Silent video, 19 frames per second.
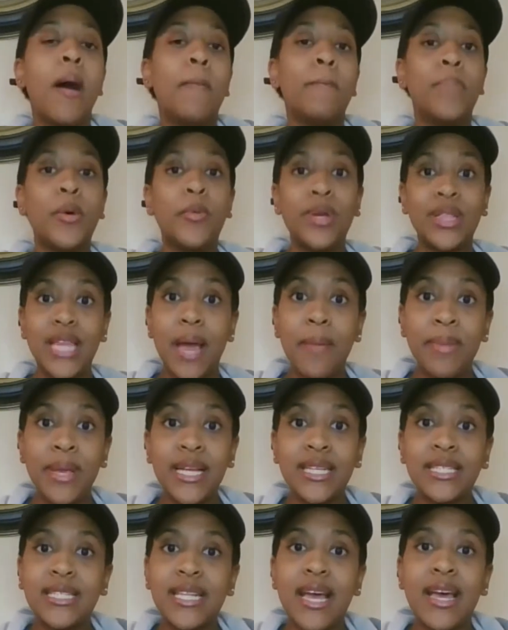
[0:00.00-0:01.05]
But with that
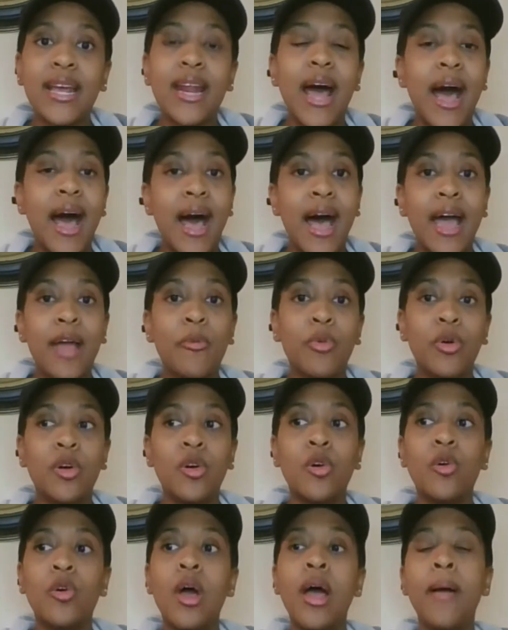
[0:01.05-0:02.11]
being said, I
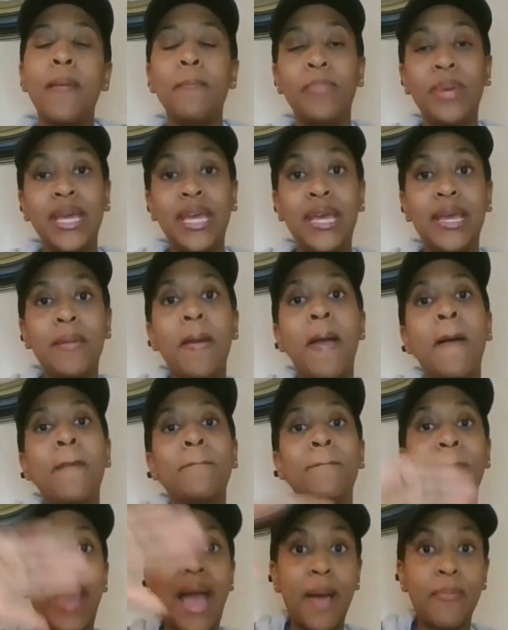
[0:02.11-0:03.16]
will be
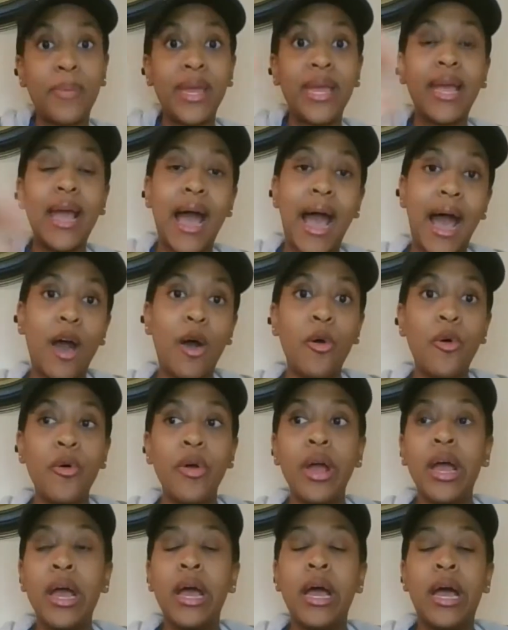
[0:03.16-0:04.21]
mapping out
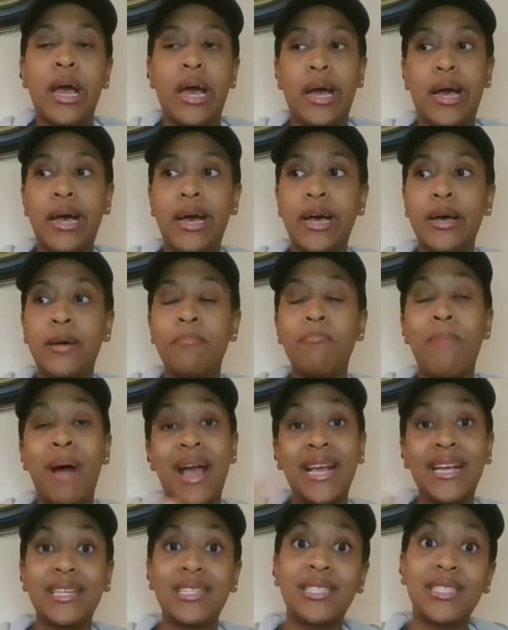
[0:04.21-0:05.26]

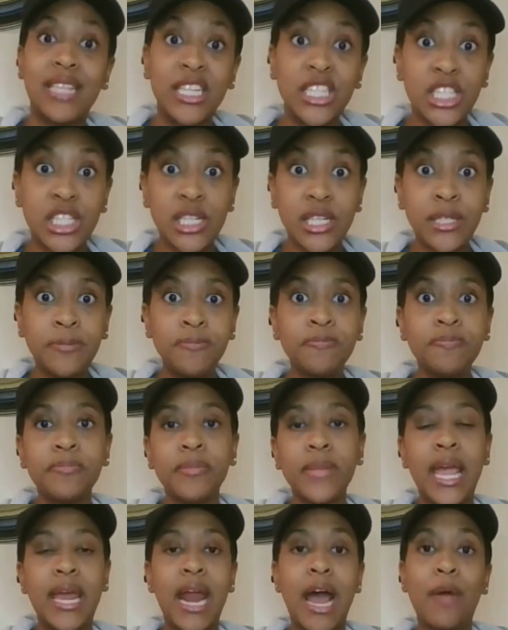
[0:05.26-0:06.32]
my extension,
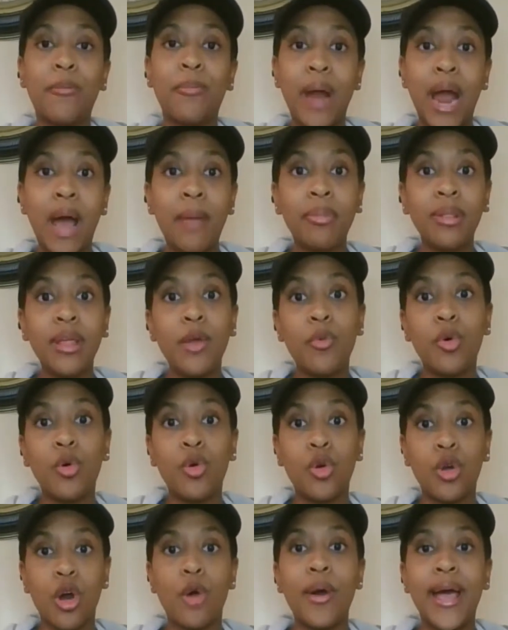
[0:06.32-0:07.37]
and I probably will
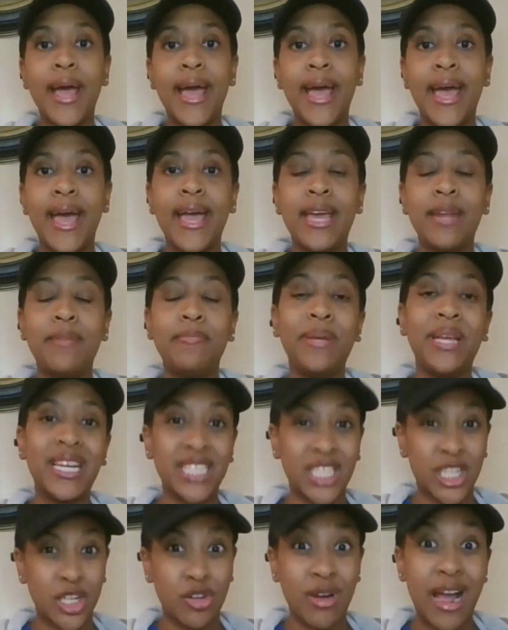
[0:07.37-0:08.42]
go ahead,
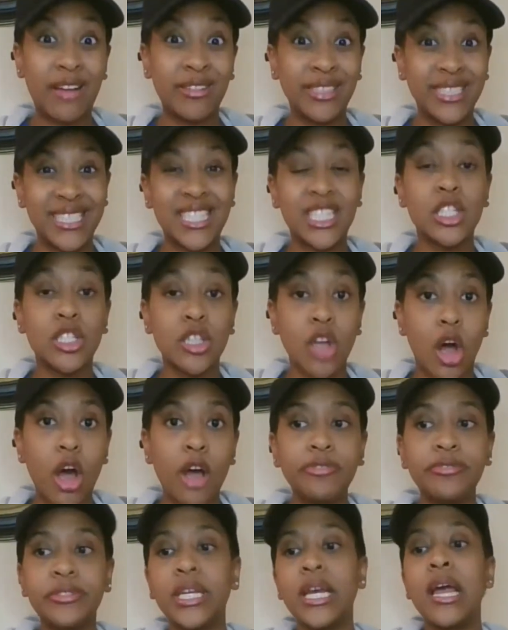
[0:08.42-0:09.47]
because the ground is
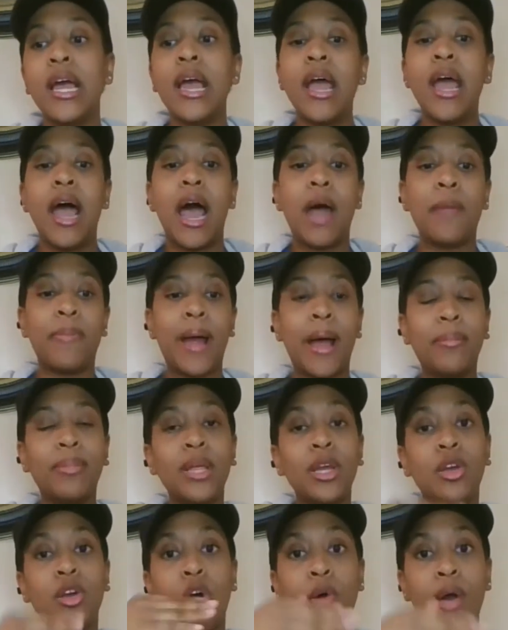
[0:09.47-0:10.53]
soft, I'll
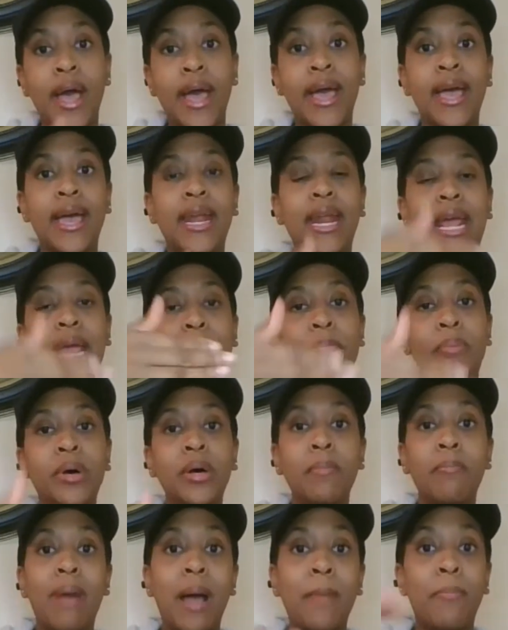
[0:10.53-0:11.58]
probably go ahead and
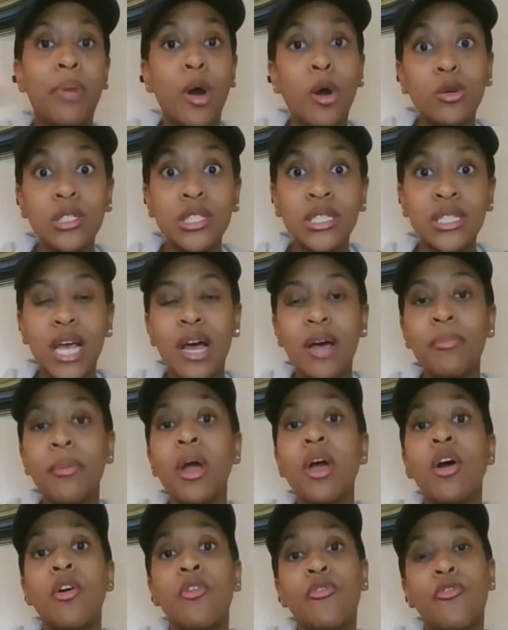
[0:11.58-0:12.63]
put my post up
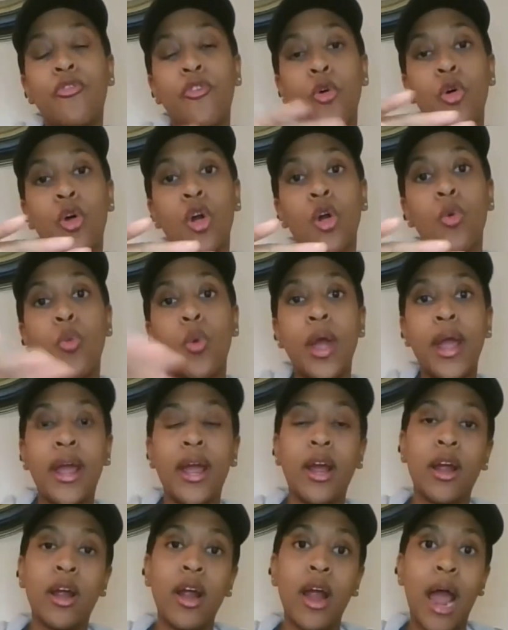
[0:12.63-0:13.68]
for
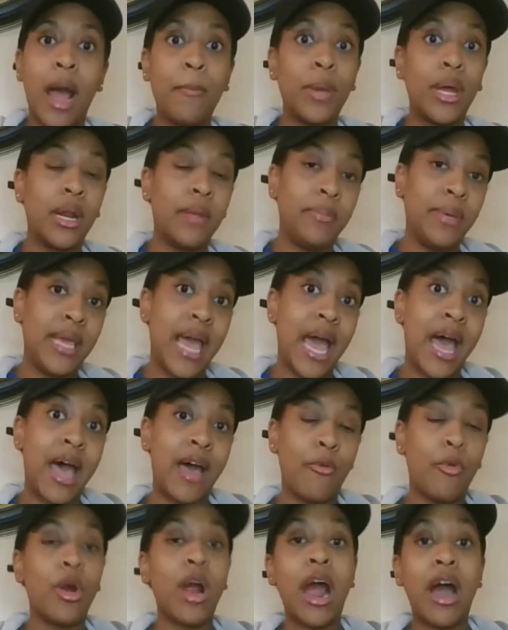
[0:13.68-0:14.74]
where I'm going to be
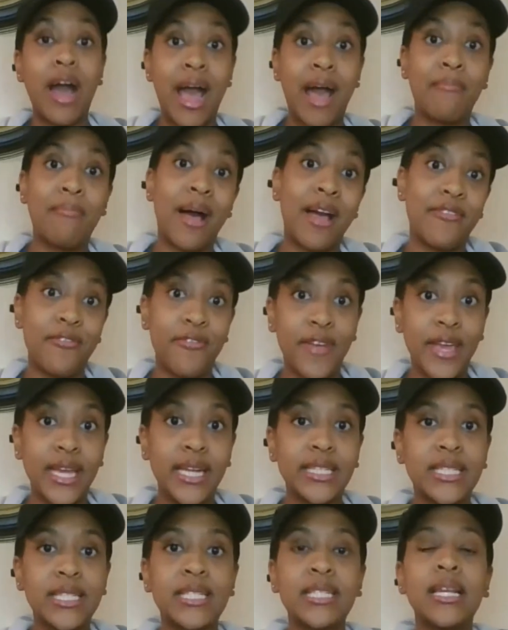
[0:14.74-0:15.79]
where I'll have my
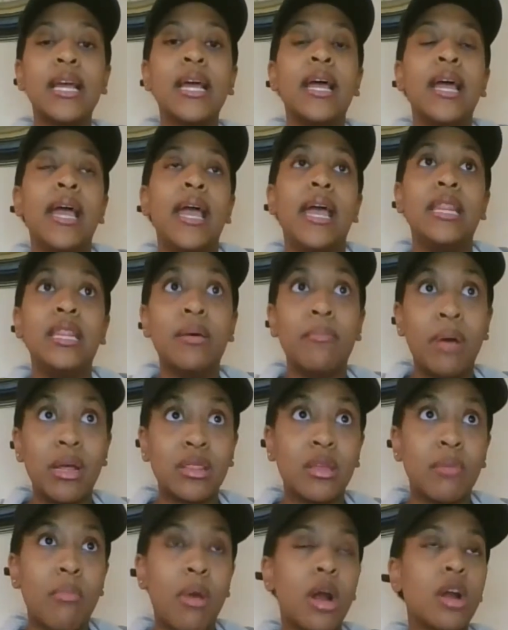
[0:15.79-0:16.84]
fence in the
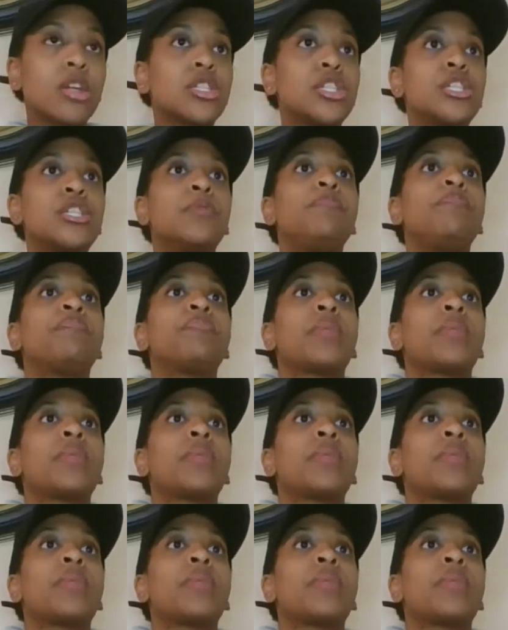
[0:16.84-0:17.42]
month of March.